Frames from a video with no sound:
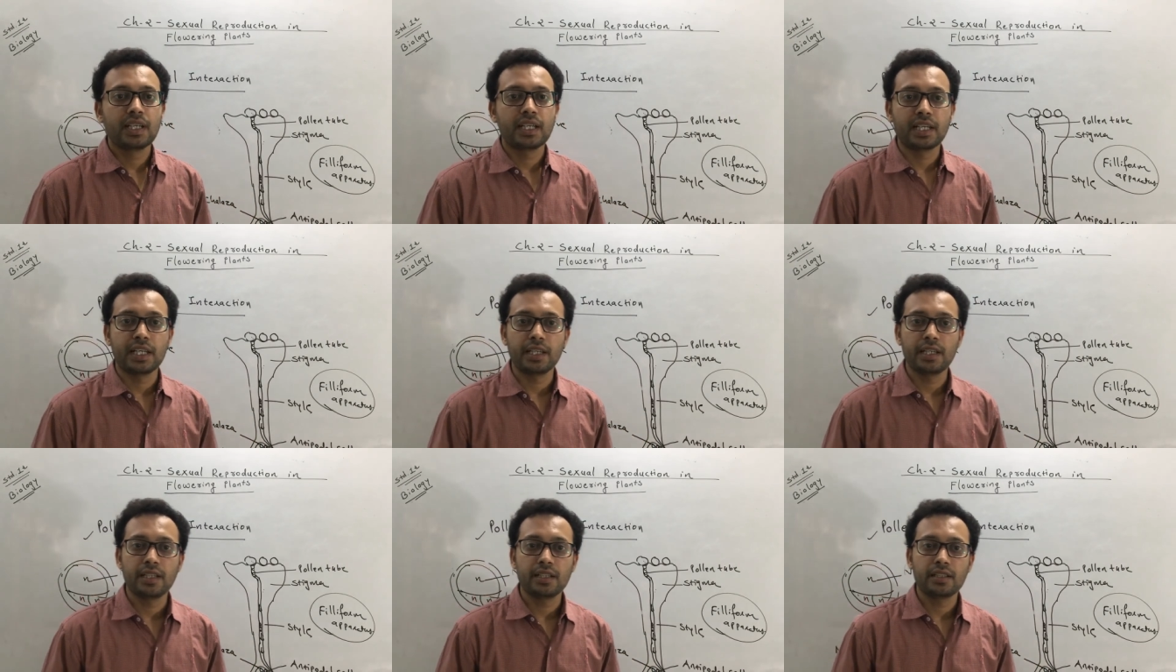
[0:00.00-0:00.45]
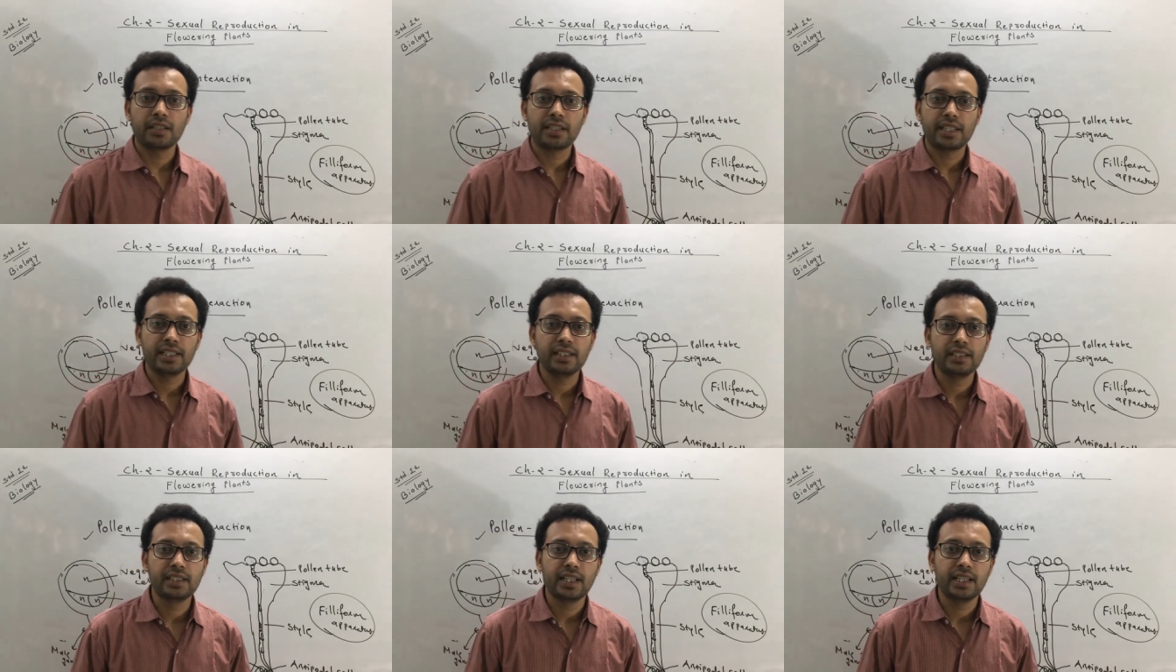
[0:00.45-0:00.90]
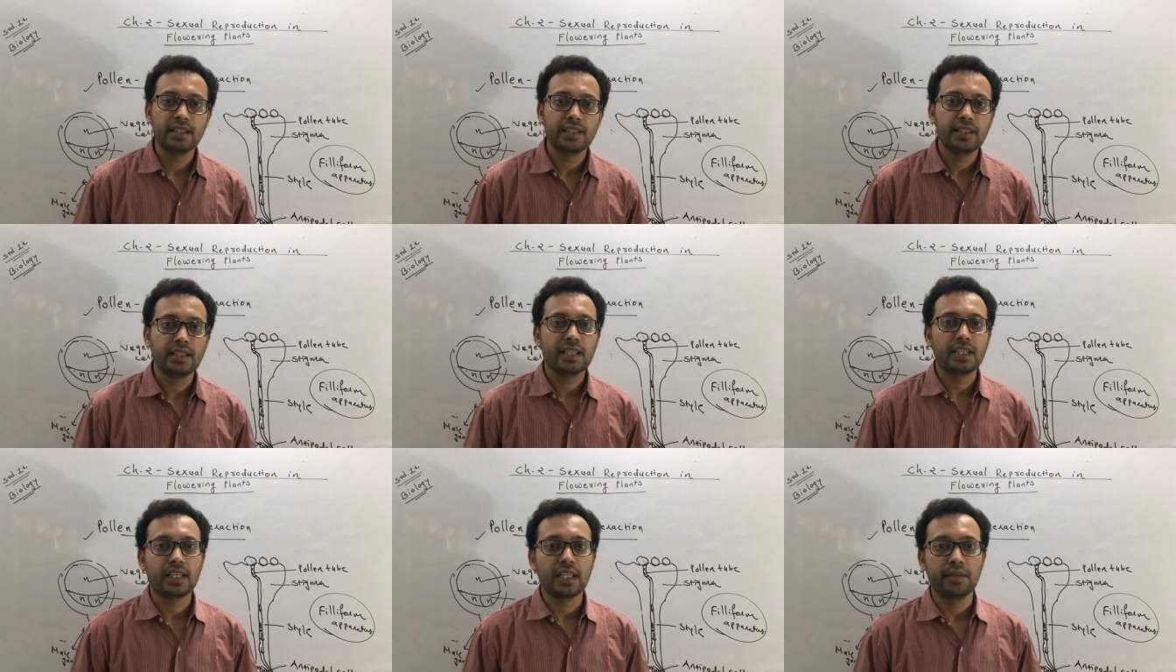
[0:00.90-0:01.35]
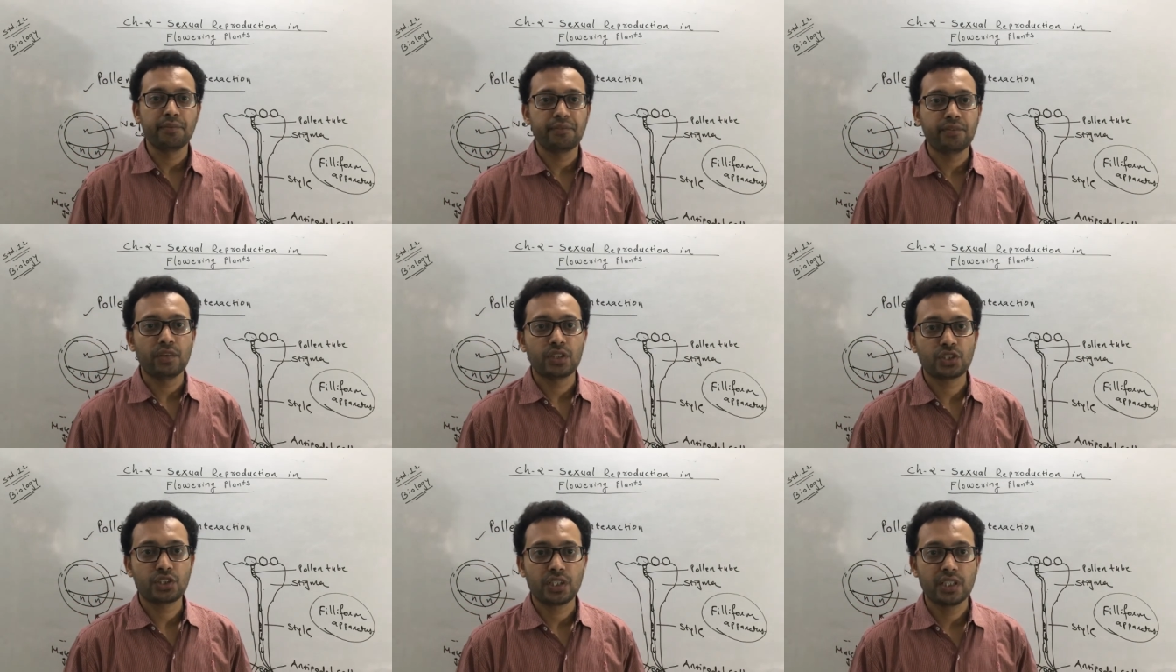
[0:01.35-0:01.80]
Till then, keep
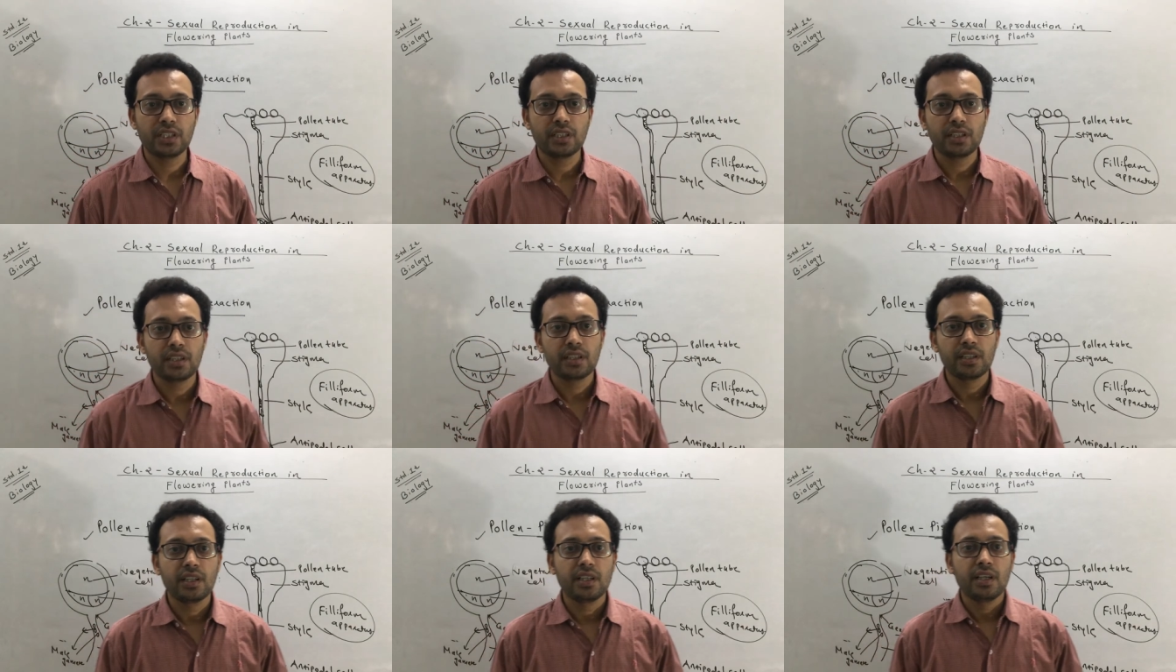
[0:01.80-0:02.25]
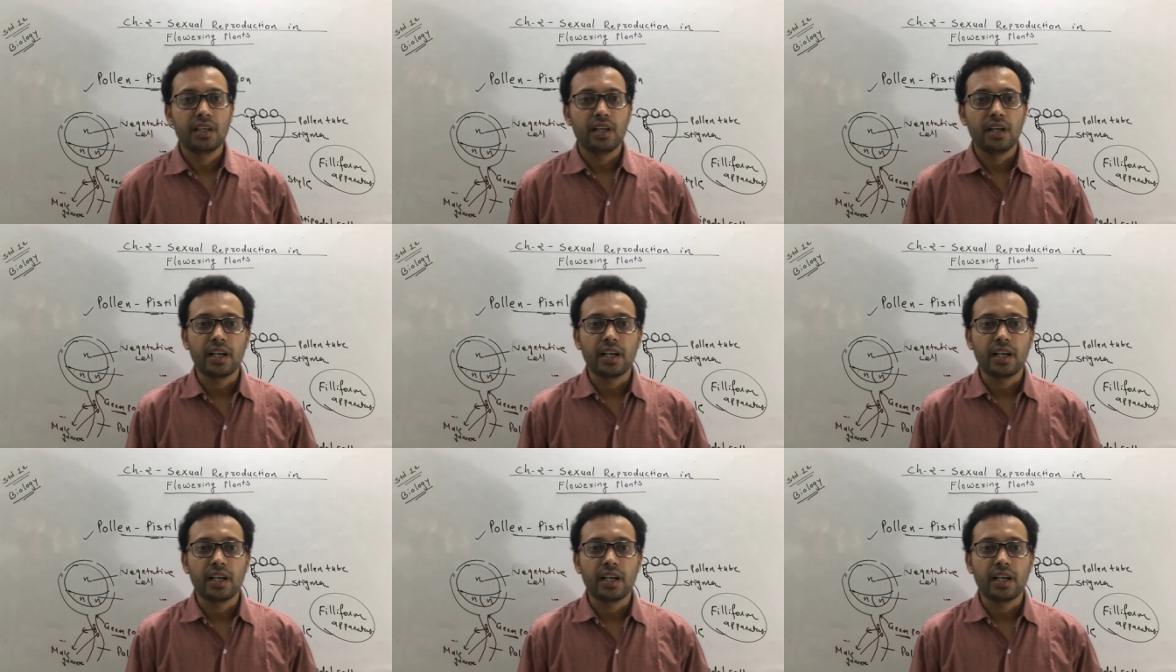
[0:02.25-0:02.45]
watching,